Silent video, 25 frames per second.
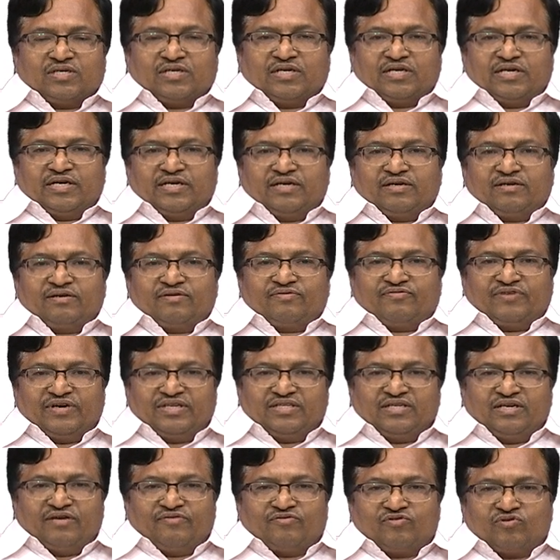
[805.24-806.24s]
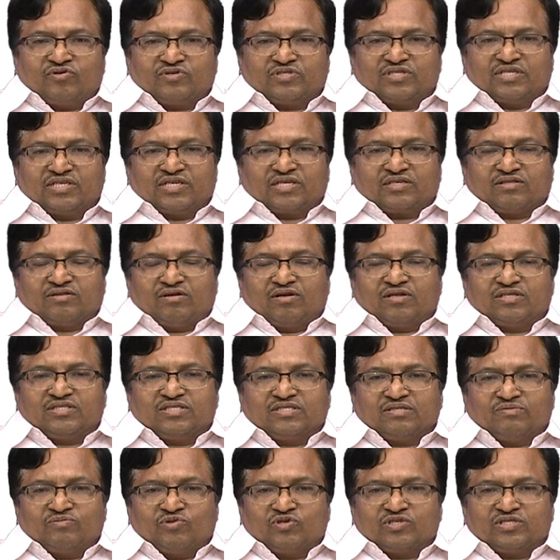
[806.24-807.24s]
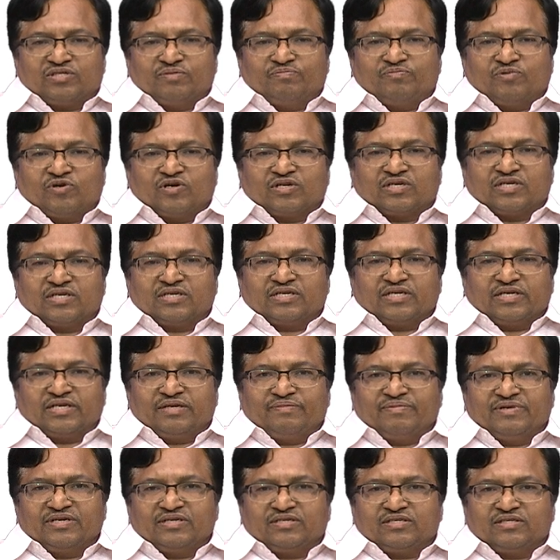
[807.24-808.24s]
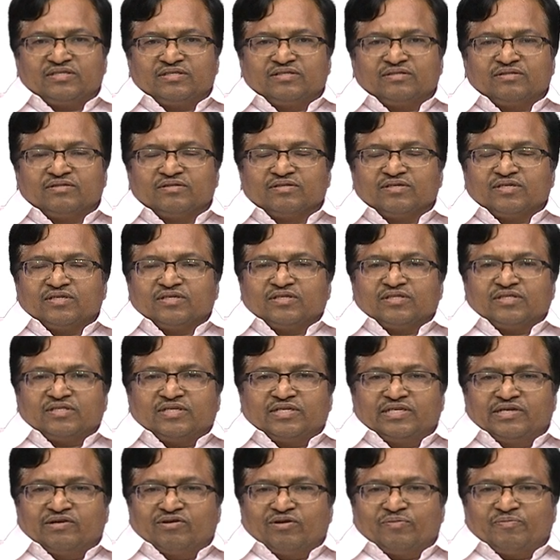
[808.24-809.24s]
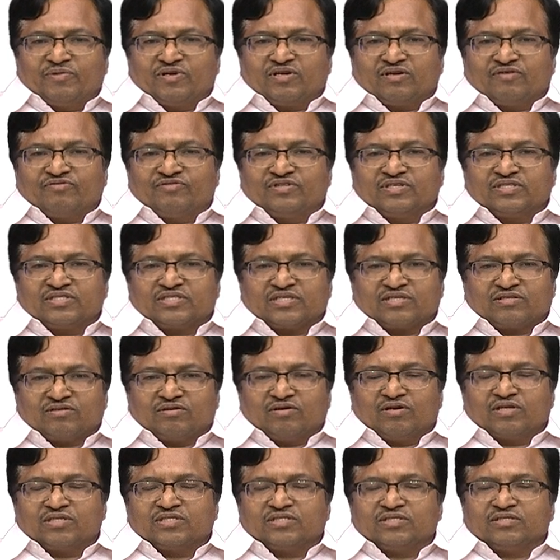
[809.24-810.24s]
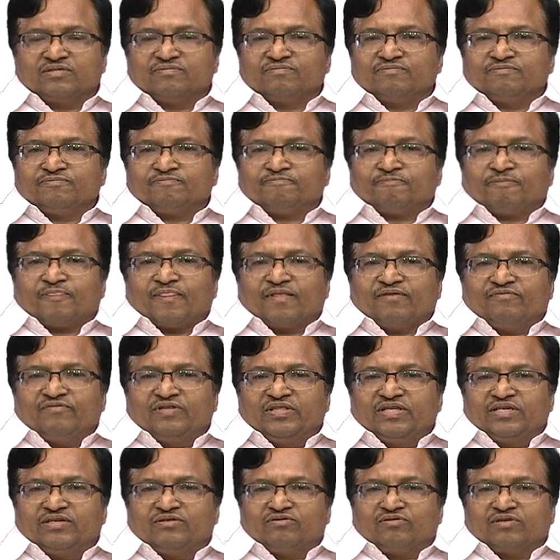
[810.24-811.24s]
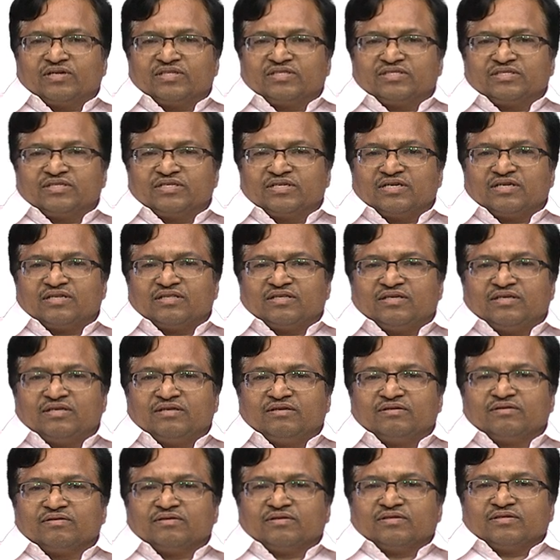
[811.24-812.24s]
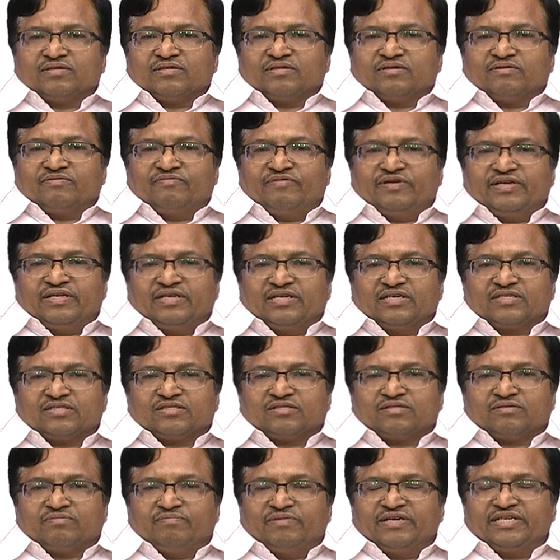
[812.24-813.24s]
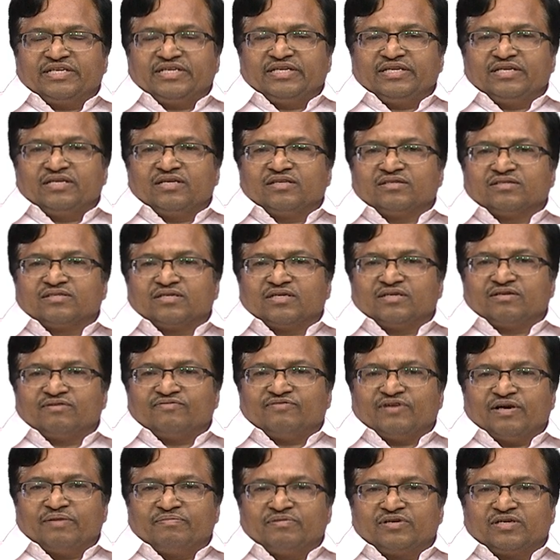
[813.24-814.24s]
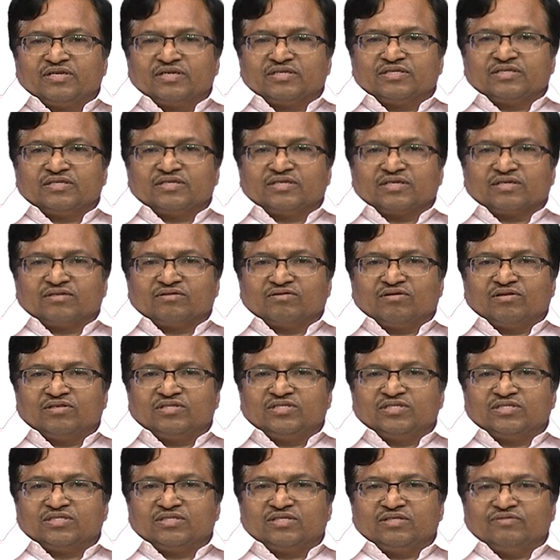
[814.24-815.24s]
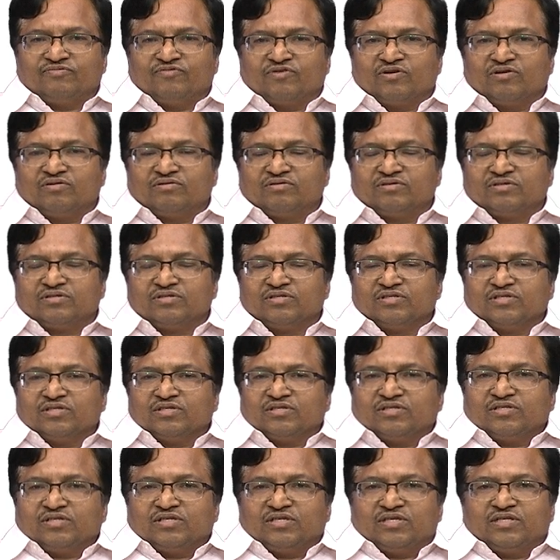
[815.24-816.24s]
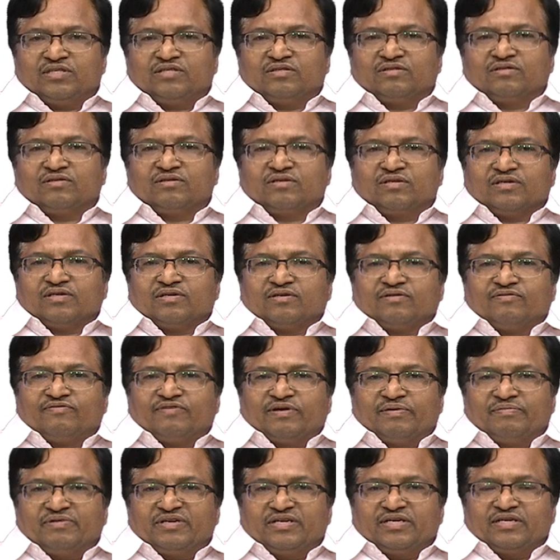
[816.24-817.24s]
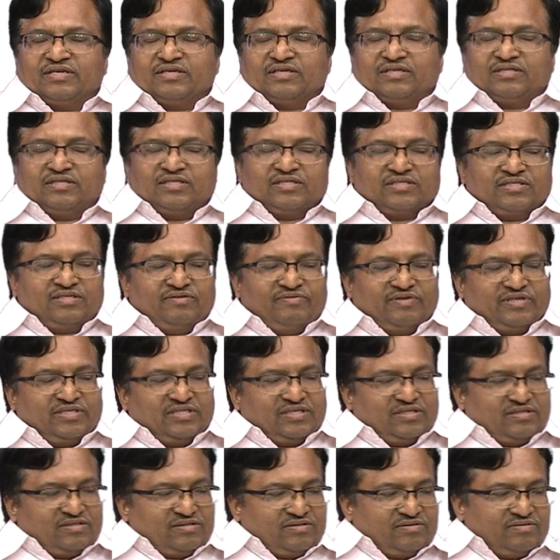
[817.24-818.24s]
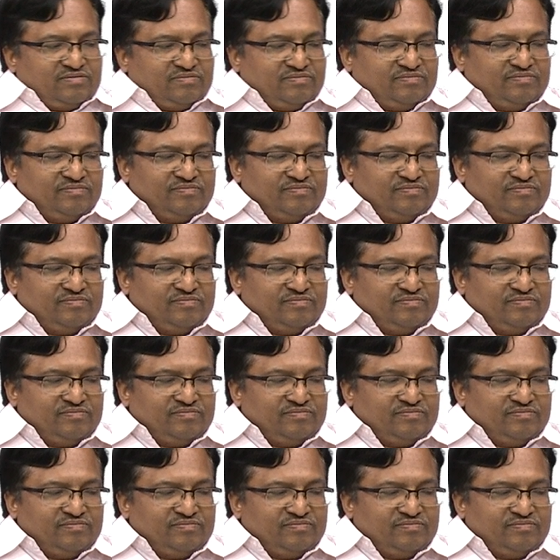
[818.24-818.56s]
And finally, of course, the technology is the most important element in the development of this technology. We need to consider the various materials and fabrication technologies involved in fabricating these devices.